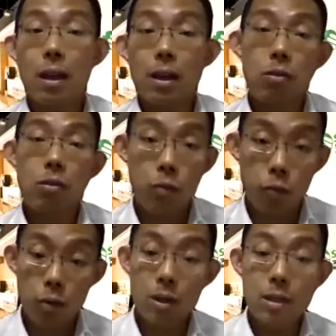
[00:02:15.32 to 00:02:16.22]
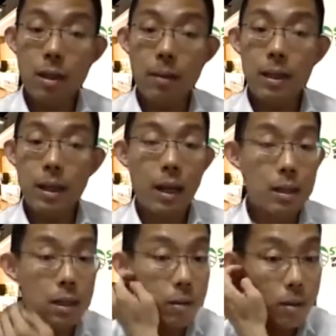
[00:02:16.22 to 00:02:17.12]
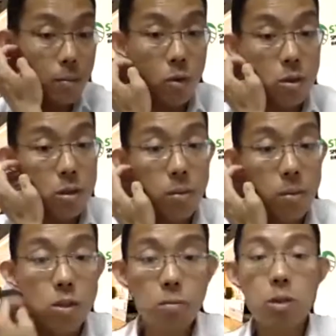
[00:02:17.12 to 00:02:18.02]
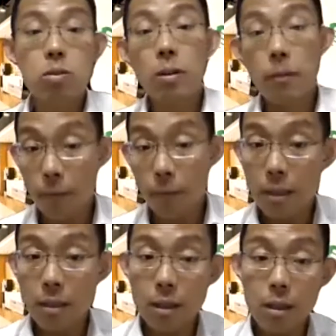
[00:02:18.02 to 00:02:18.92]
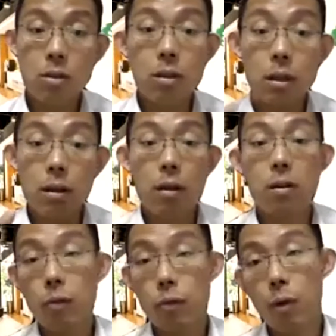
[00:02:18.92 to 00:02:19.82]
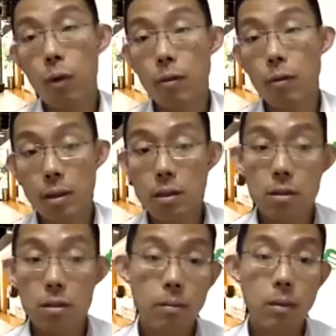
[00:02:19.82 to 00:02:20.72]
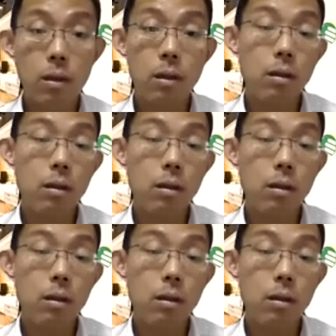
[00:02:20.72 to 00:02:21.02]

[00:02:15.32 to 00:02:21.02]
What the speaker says: So you follow the step, and the last step is the most simple, is make sure your feet is on the floor or resting on something.